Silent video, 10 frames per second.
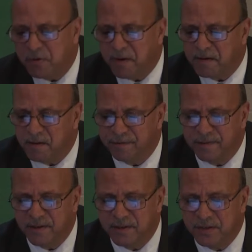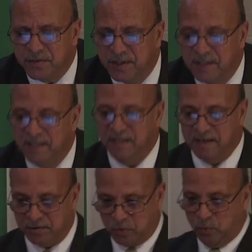credit in the field, because
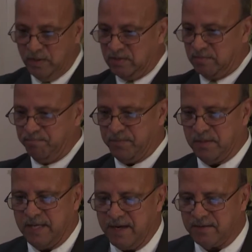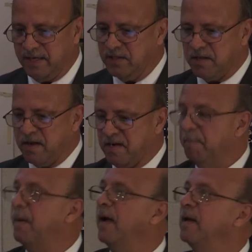through these tests, they started
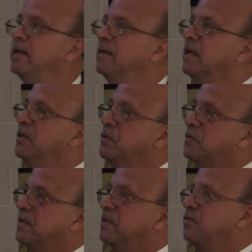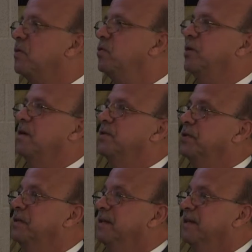compiling and using control charts
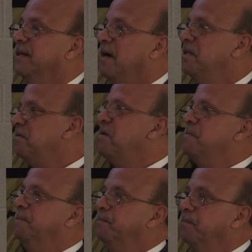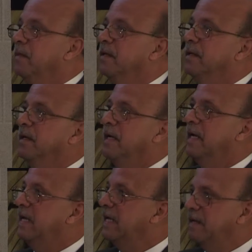on their own.
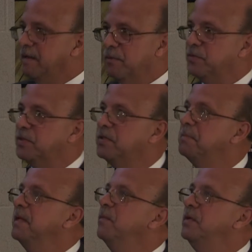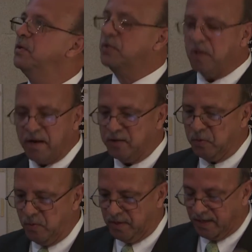And it was just something that we just started
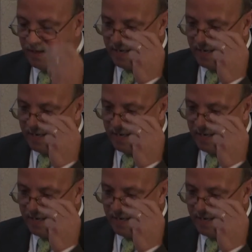doing.